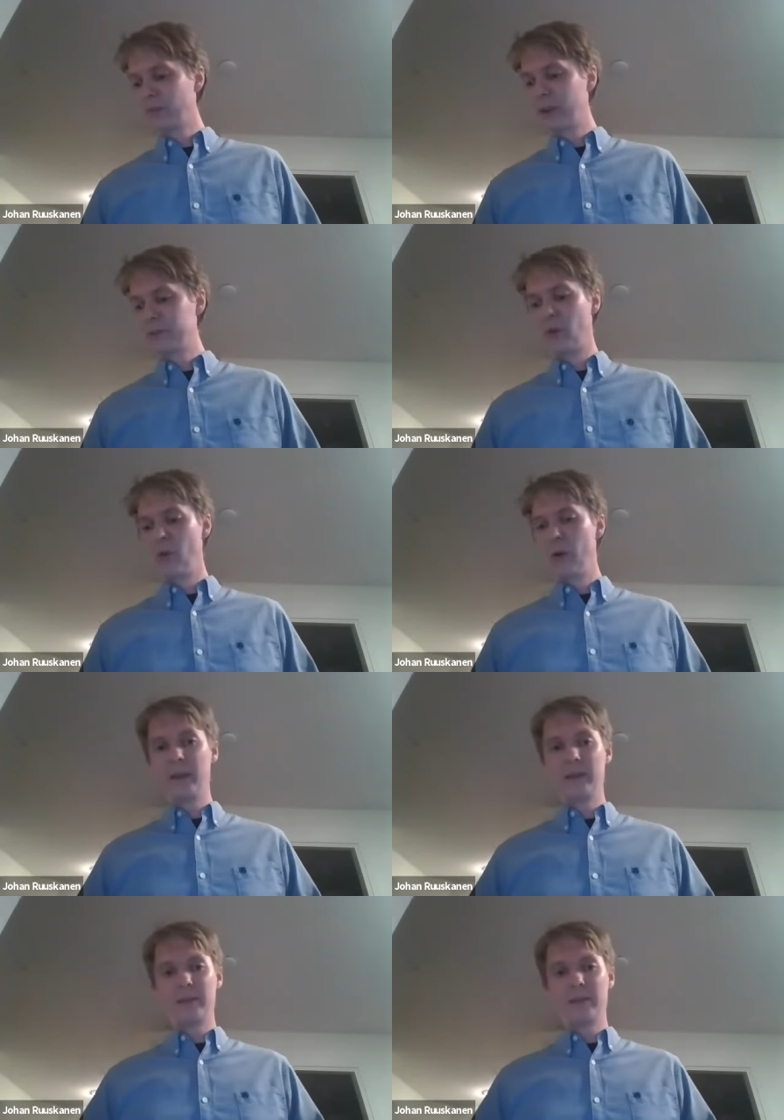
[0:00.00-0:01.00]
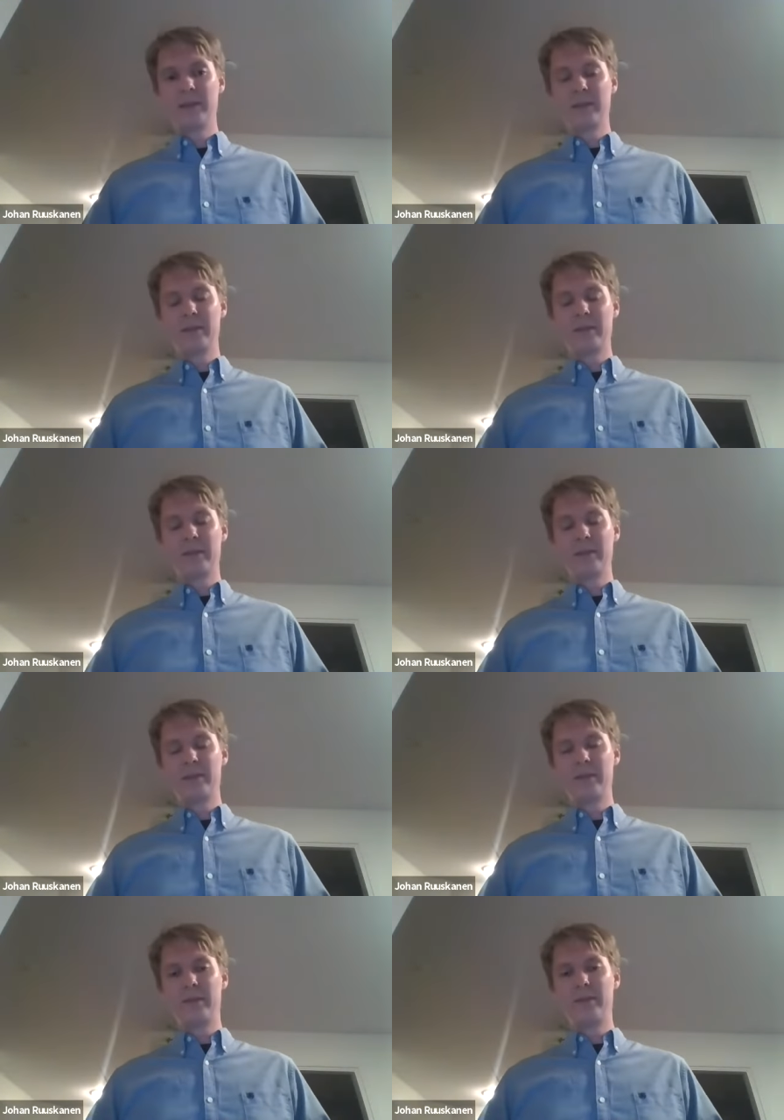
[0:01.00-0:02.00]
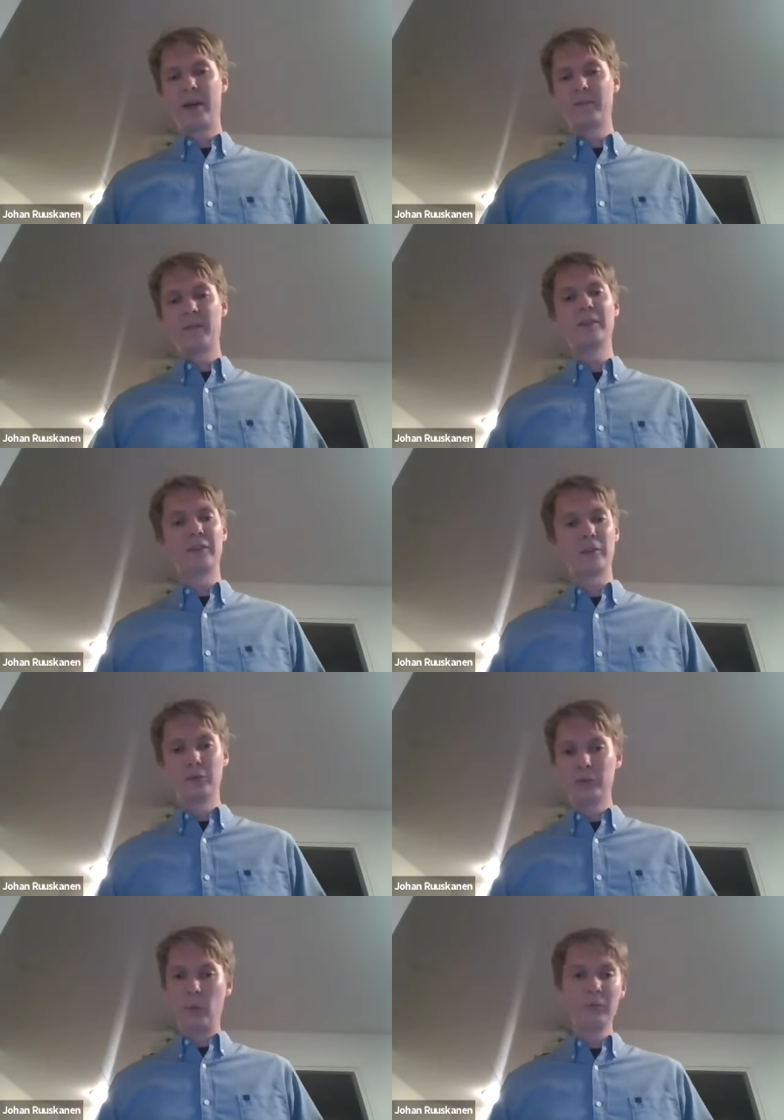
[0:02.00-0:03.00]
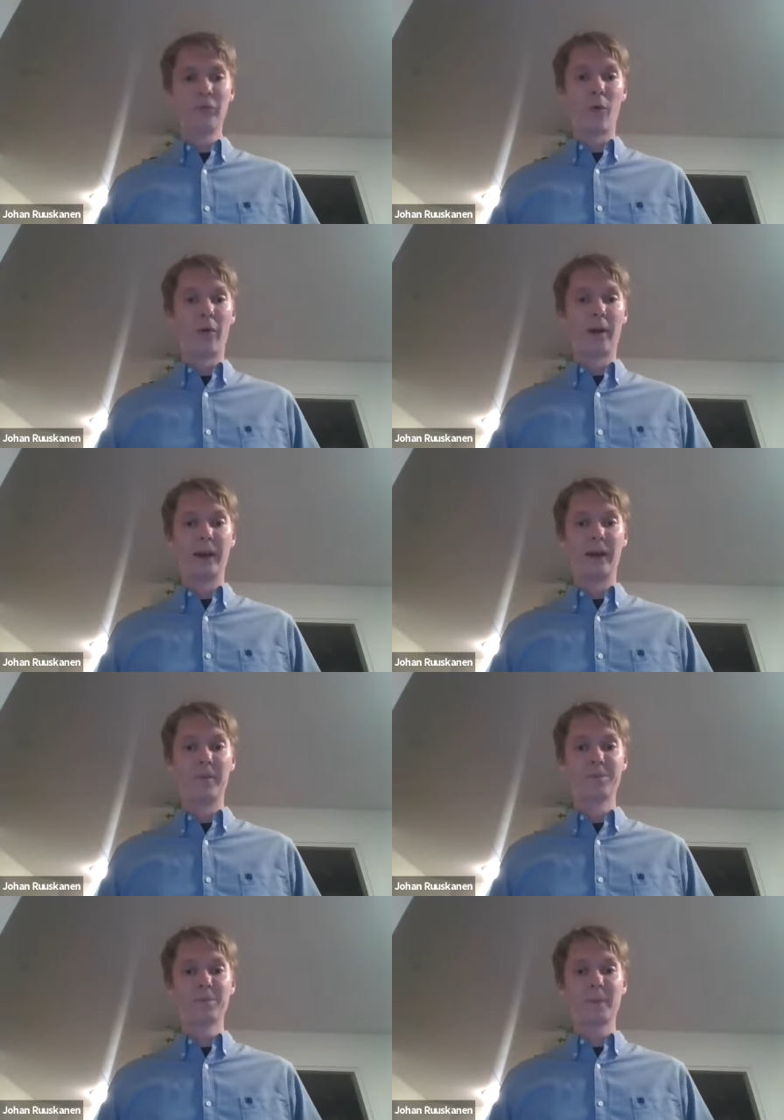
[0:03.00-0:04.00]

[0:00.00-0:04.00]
So that makes it a good tool for